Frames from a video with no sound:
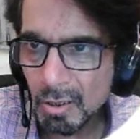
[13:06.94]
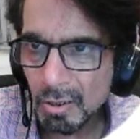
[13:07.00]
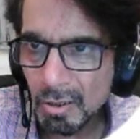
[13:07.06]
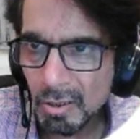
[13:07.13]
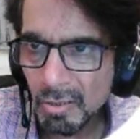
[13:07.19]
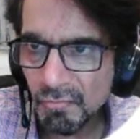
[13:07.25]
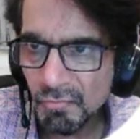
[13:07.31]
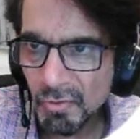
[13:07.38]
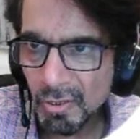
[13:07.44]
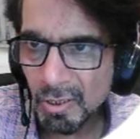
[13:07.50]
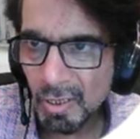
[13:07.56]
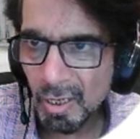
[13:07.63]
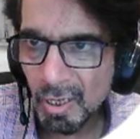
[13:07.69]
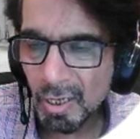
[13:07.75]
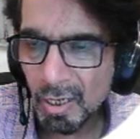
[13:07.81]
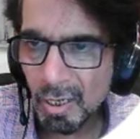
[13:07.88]
the way
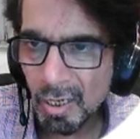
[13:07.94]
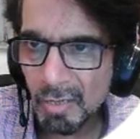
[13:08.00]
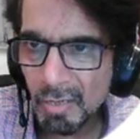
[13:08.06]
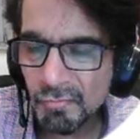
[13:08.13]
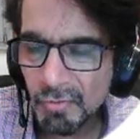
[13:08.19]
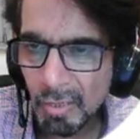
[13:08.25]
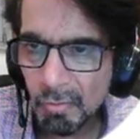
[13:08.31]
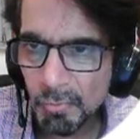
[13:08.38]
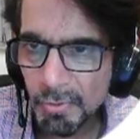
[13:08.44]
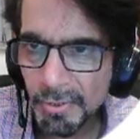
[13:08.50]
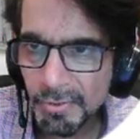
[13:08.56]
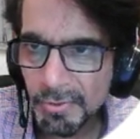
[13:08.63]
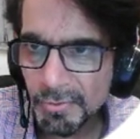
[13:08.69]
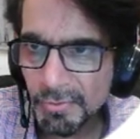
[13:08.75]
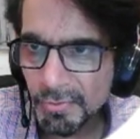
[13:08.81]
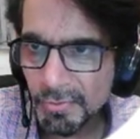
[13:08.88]
I've
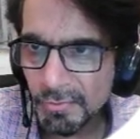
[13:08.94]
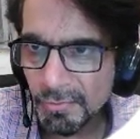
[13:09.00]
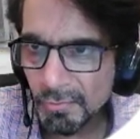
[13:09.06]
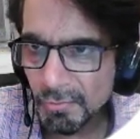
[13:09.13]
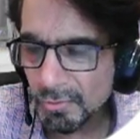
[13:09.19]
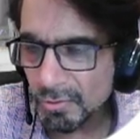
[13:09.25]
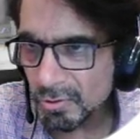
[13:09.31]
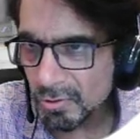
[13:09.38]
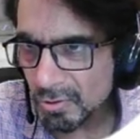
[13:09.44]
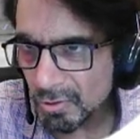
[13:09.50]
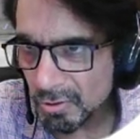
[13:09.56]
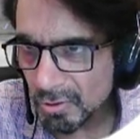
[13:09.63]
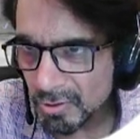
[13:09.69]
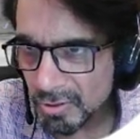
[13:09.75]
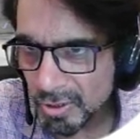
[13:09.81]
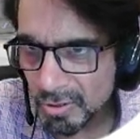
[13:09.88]
calculated, no, it's not
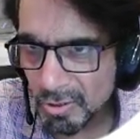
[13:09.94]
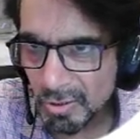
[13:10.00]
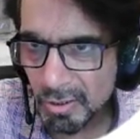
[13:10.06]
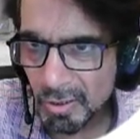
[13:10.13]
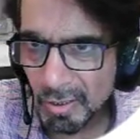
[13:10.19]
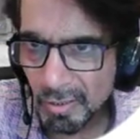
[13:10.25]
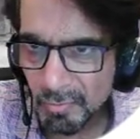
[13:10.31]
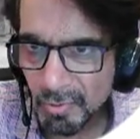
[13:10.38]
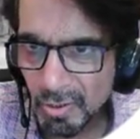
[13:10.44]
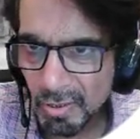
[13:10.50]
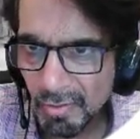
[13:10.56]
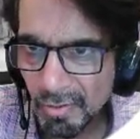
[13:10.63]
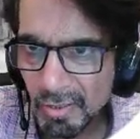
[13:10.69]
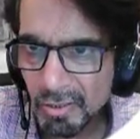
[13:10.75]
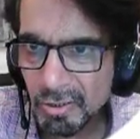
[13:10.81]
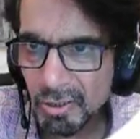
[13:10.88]
necessary. I
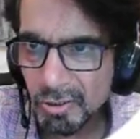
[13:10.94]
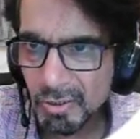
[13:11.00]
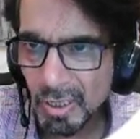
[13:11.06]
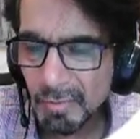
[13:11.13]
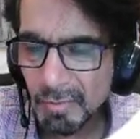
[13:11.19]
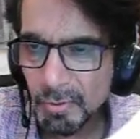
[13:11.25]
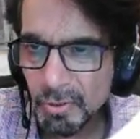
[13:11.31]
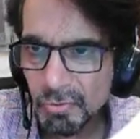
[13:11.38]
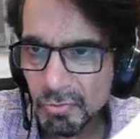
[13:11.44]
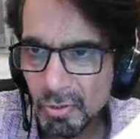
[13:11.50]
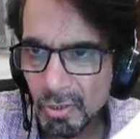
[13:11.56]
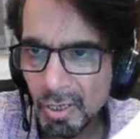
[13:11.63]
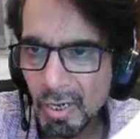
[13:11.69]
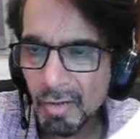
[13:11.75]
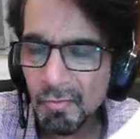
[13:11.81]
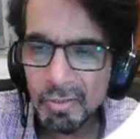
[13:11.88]
mean, this can be.
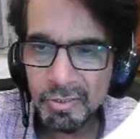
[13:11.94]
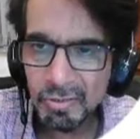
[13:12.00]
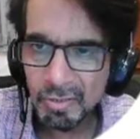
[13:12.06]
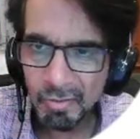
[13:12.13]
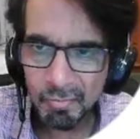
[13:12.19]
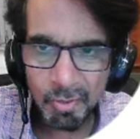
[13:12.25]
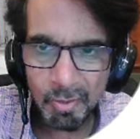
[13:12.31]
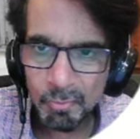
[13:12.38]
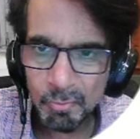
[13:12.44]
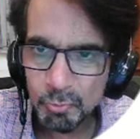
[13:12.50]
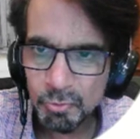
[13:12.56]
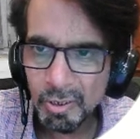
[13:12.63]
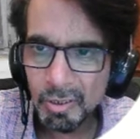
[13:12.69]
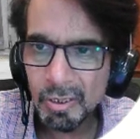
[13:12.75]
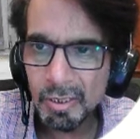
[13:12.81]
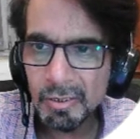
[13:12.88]
I was about to
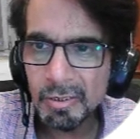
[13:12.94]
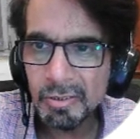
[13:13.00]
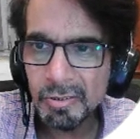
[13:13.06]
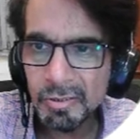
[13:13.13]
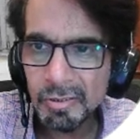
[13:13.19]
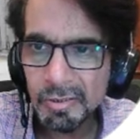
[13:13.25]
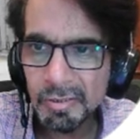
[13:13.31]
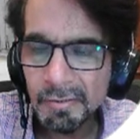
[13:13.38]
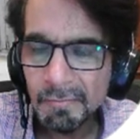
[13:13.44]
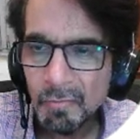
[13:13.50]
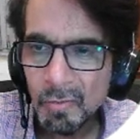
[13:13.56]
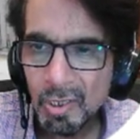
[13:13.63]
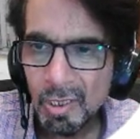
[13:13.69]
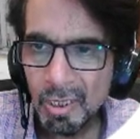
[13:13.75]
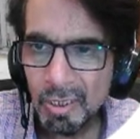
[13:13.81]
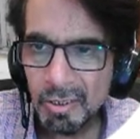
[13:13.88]
say that
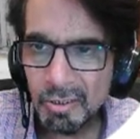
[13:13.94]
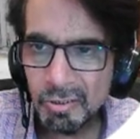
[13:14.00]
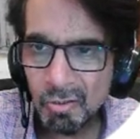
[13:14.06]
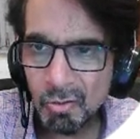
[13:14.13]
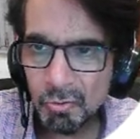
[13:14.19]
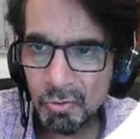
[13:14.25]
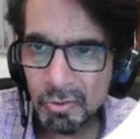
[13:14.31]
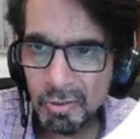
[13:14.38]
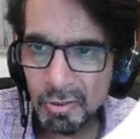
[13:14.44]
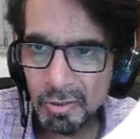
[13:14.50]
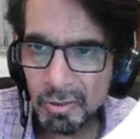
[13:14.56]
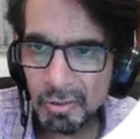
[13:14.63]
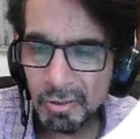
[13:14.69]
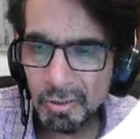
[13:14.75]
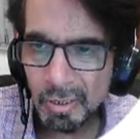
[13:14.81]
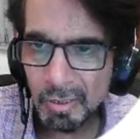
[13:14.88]
this can
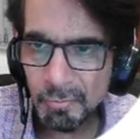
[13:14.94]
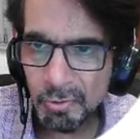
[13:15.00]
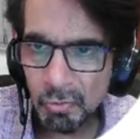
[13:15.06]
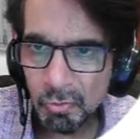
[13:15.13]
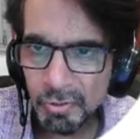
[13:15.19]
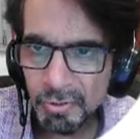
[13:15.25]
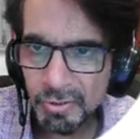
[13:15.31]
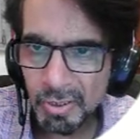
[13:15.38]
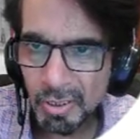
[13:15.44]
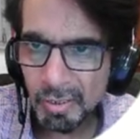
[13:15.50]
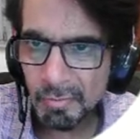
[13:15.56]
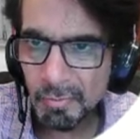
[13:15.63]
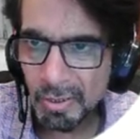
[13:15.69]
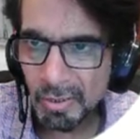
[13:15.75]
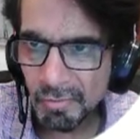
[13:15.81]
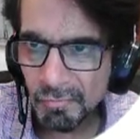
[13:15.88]
be only scalar,
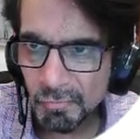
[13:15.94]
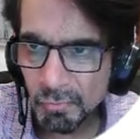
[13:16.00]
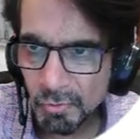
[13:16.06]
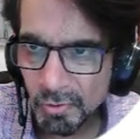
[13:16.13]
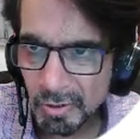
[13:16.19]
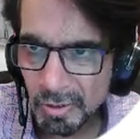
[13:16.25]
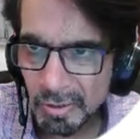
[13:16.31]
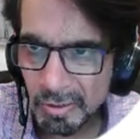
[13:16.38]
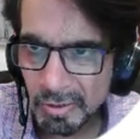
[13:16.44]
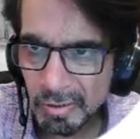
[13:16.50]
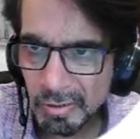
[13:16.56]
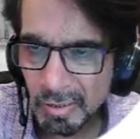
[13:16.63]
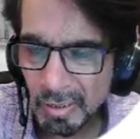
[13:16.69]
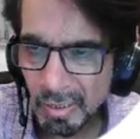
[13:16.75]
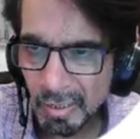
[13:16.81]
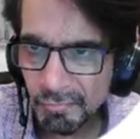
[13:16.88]
but I have noticed
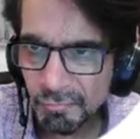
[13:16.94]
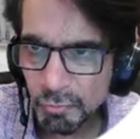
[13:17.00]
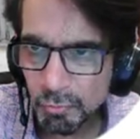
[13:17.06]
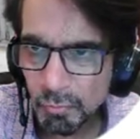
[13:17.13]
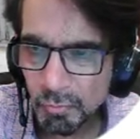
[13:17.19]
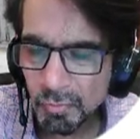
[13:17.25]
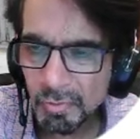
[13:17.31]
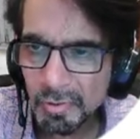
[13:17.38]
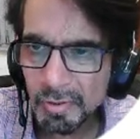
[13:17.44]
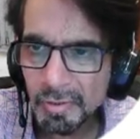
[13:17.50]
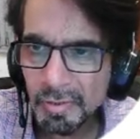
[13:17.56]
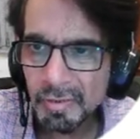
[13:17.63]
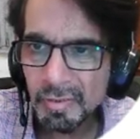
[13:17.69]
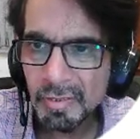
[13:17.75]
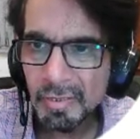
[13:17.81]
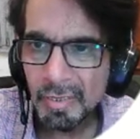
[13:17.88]
I have
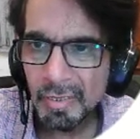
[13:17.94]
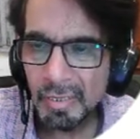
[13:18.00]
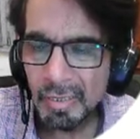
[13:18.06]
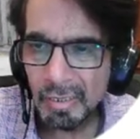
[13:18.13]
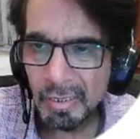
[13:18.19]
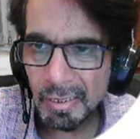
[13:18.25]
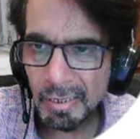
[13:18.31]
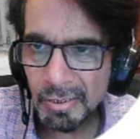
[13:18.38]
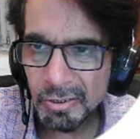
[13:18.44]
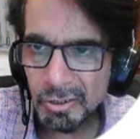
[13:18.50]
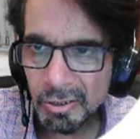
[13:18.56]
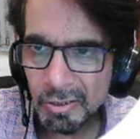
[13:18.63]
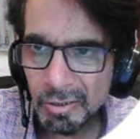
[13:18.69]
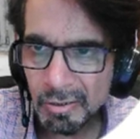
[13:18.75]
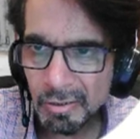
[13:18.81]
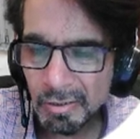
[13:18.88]
shown
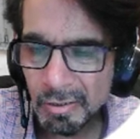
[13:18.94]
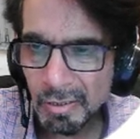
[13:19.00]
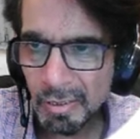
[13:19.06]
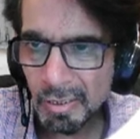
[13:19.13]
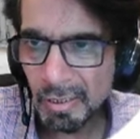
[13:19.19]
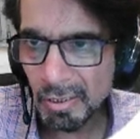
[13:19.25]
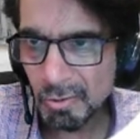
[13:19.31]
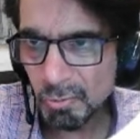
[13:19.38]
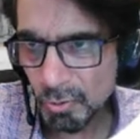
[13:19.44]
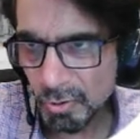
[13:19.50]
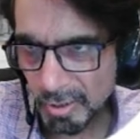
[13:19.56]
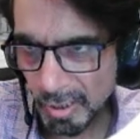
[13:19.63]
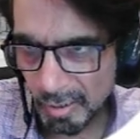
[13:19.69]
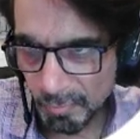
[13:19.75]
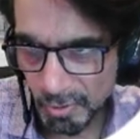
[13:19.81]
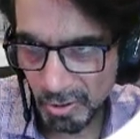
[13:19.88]
gradient here, so it
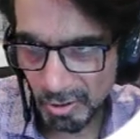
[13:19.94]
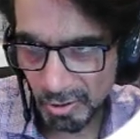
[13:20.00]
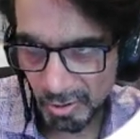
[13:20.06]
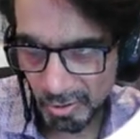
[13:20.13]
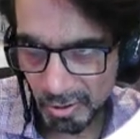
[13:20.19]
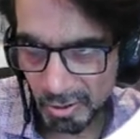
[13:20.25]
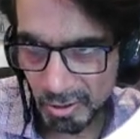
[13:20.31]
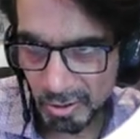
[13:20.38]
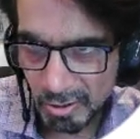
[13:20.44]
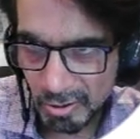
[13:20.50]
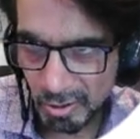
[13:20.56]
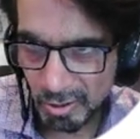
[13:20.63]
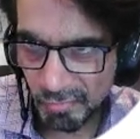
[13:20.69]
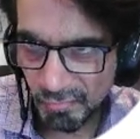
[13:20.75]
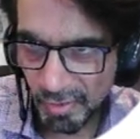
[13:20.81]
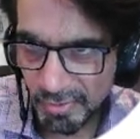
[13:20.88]
can be a
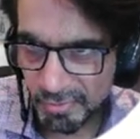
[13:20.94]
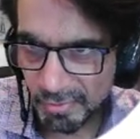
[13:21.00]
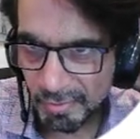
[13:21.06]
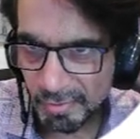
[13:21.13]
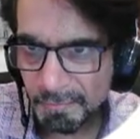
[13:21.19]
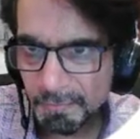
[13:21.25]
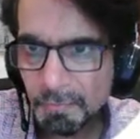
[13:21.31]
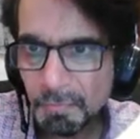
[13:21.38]
3 vector.